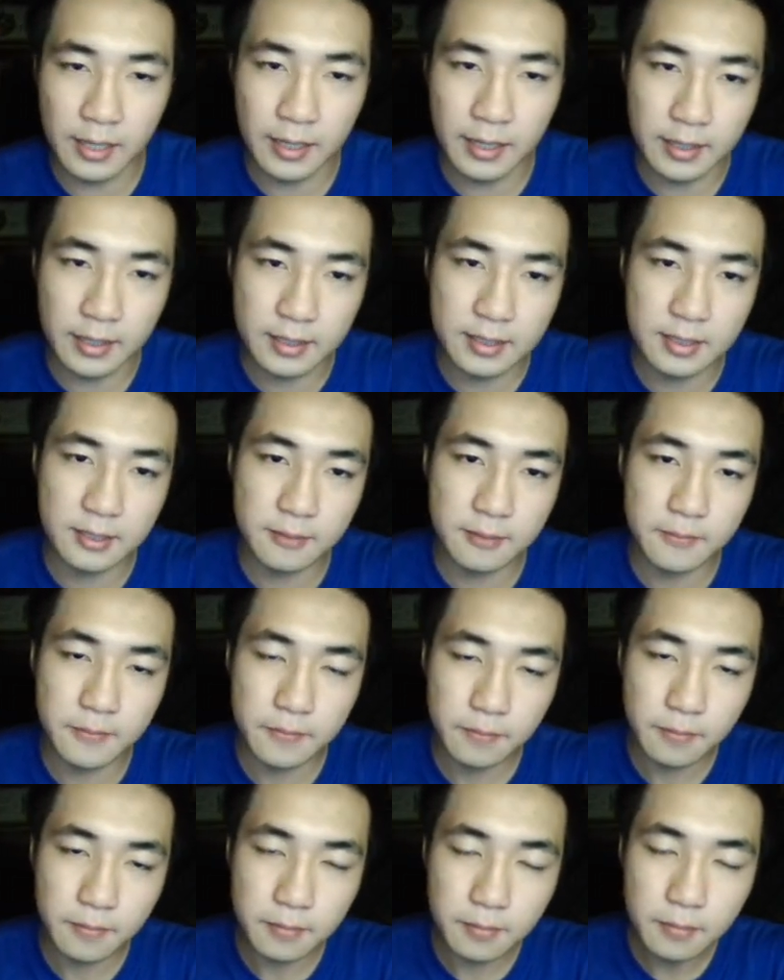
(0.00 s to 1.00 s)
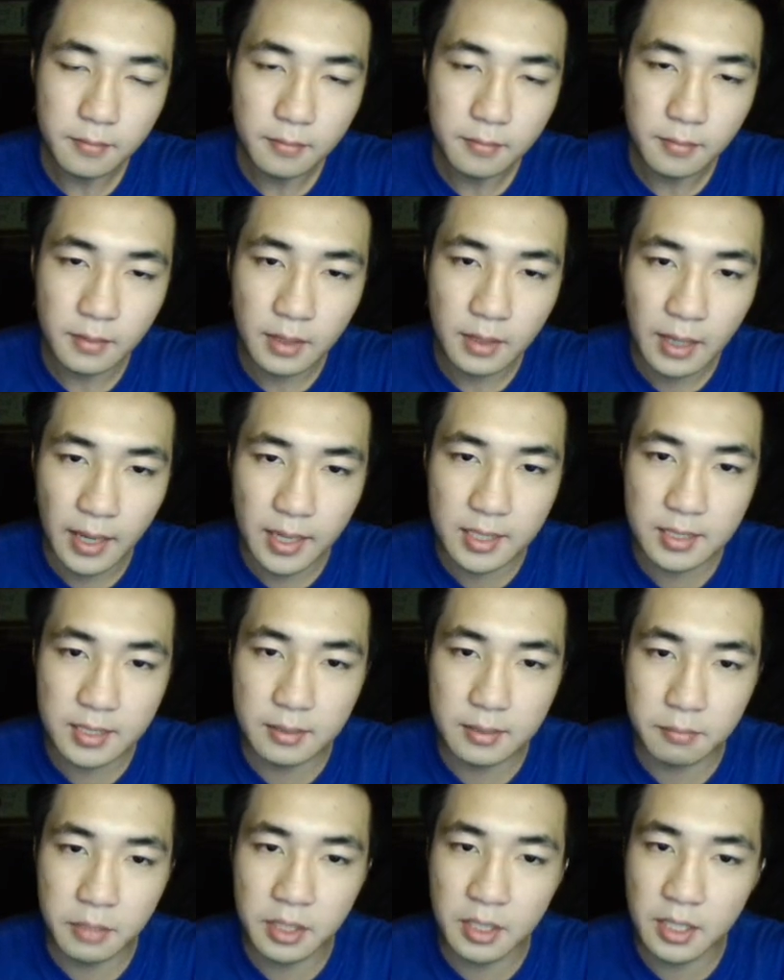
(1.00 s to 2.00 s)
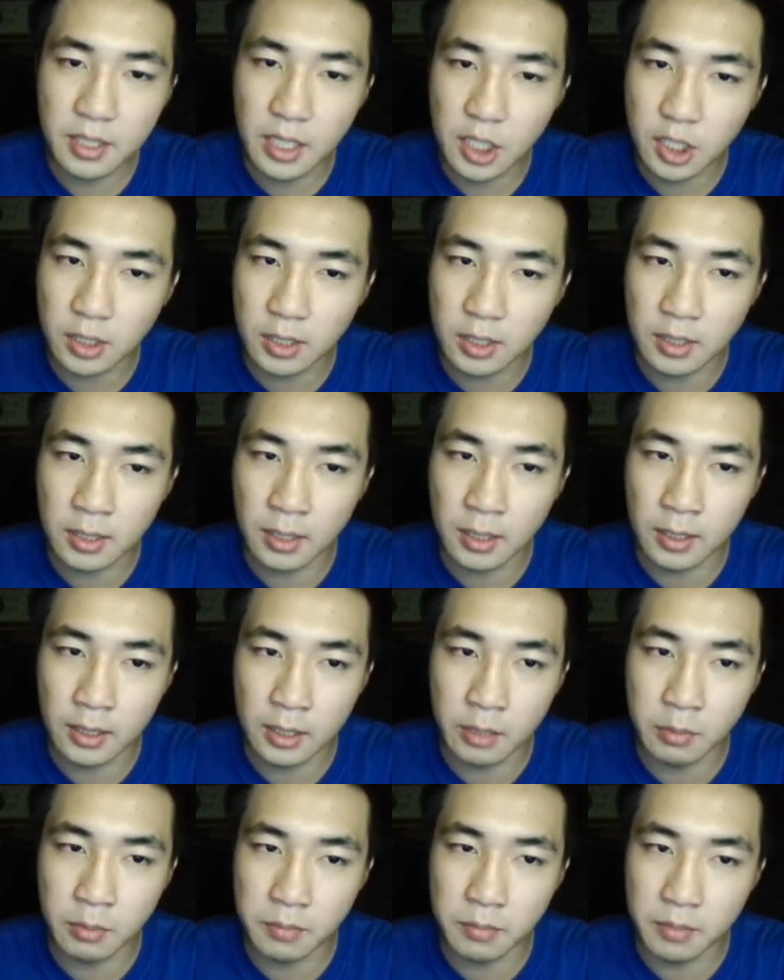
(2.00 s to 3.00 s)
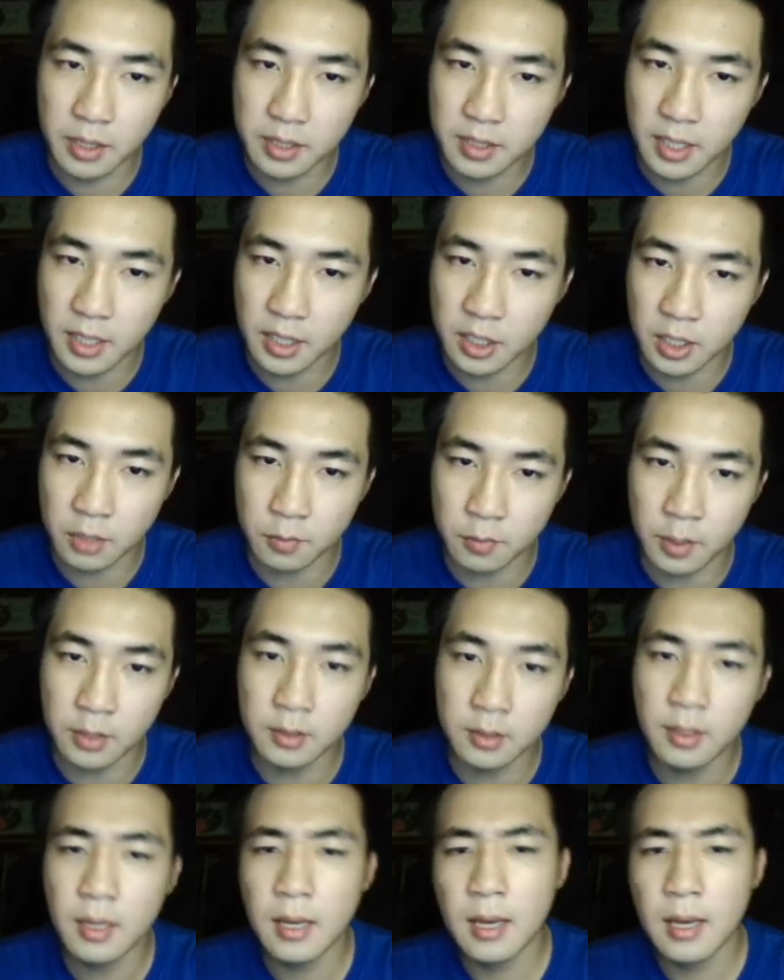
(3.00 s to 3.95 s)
has mitigation in her limit burst gauge as well,